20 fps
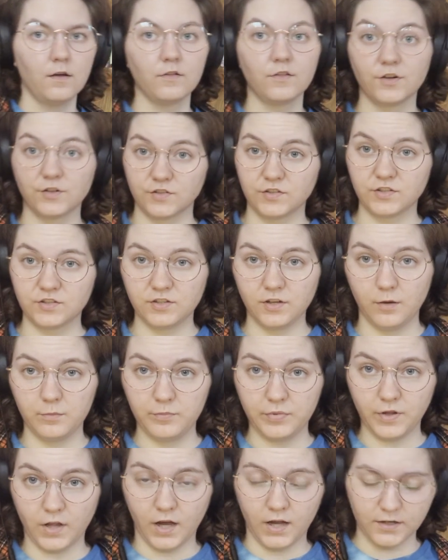there's a
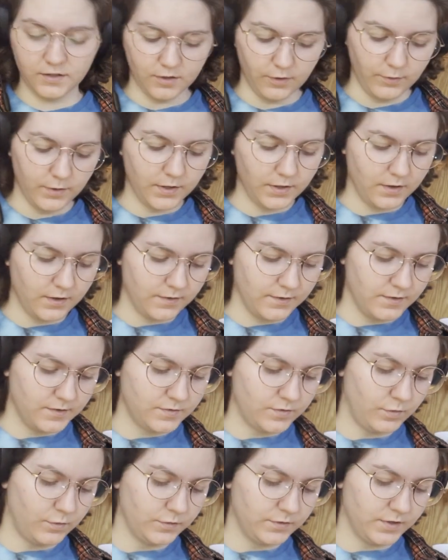subplot going on
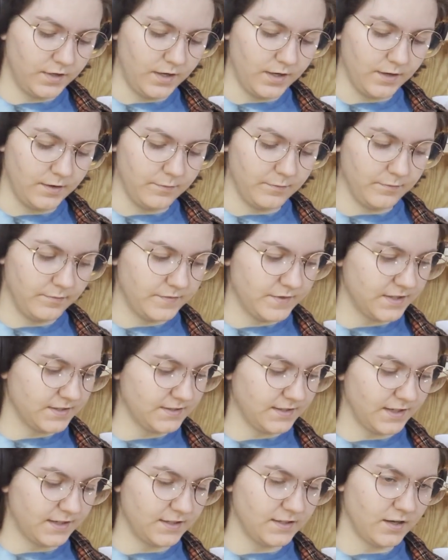this whole time
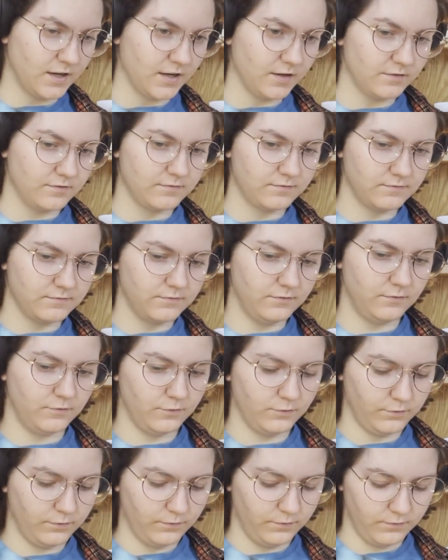that's like not
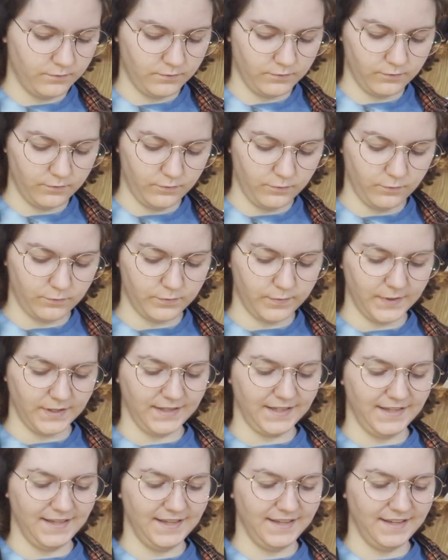
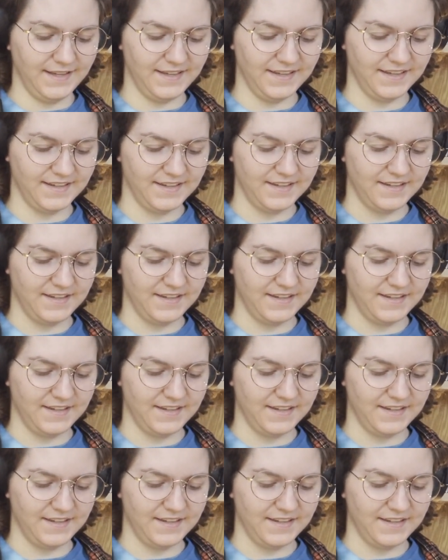really